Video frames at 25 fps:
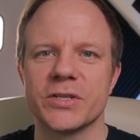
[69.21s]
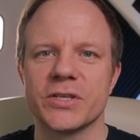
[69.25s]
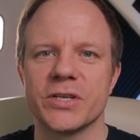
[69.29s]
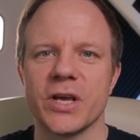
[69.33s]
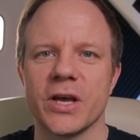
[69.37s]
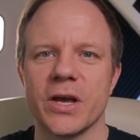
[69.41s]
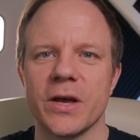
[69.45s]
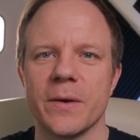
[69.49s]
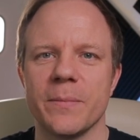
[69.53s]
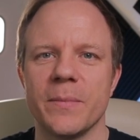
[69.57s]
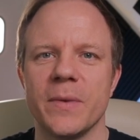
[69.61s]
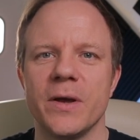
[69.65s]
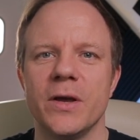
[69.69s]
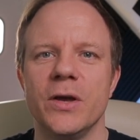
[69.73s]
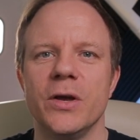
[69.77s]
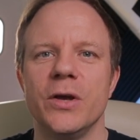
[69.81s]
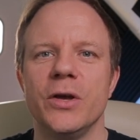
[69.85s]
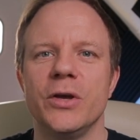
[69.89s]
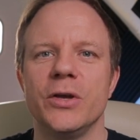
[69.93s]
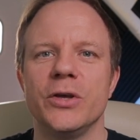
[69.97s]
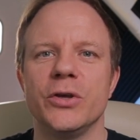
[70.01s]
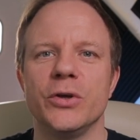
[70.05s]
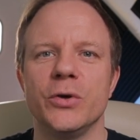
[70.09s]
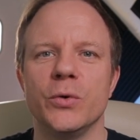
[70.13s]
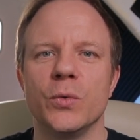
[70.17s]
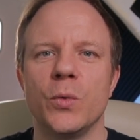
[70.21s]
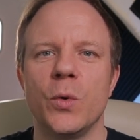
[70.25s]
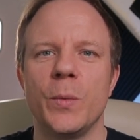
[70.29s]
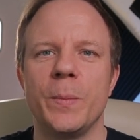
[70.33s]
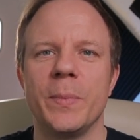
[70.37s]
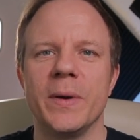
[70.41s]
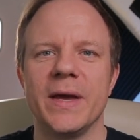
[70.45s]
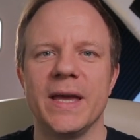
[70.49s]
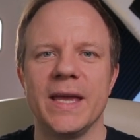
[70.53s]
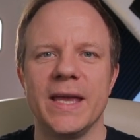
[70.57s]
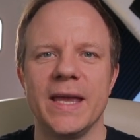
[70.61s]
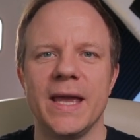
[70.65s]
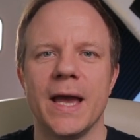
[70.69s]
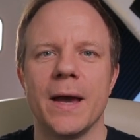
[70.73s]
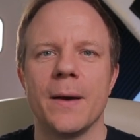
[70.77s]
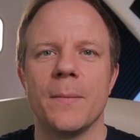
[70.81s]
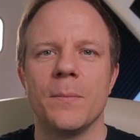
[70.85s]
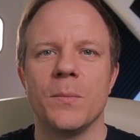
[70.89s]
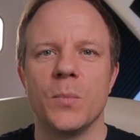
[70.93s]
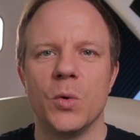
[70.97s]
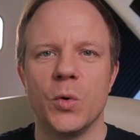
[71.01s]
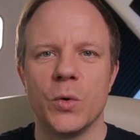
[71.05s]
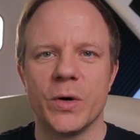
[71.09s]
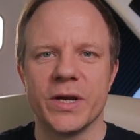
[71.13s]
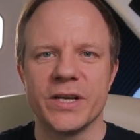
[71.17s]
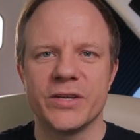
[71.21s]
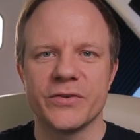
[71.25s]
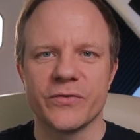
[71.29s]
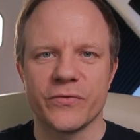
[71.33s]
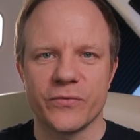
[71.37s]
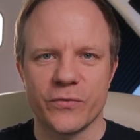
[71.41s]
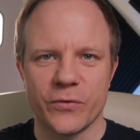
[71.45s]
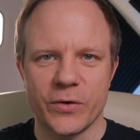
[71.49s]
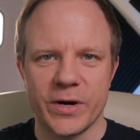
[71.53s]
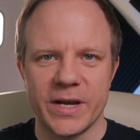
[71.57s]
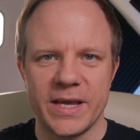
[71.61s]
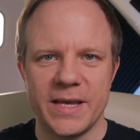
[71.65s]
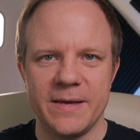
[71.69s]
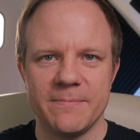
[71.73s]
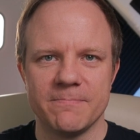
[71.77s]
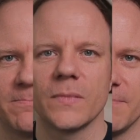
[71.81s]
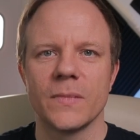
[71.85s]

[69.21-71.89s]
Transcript: term, you will be mortgage free.